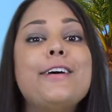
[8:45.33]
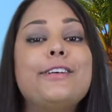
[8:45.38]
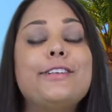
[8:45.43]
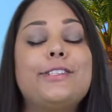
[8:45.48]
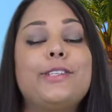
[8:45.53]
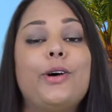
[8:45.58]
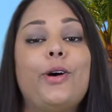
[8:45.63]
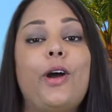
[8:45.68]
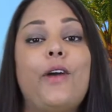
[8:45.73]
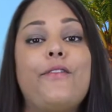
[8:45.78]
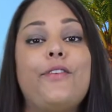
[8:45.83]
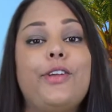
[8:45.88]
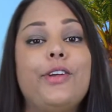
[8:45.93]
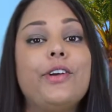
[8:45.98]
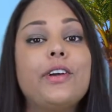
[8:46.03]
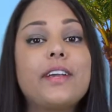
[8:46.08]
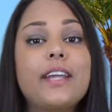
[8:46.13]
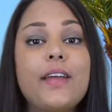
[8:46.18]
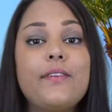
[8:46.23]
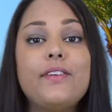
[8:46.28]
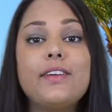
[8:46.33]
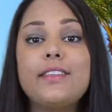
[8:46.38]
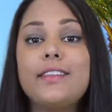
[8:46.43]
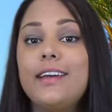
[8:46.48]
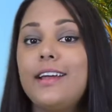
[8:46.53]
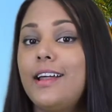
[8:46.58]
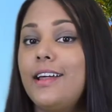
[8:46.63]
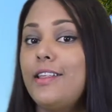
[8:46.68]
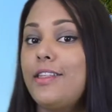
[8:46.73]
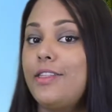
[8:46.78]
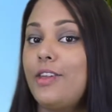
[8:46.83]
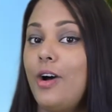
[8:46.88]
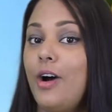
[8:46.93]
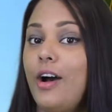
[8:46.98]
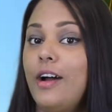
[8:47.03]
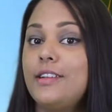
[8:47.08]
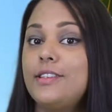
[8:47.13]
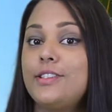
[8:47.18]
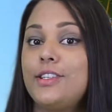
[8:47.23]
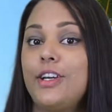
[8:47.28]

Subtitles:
So if you're giving it a thought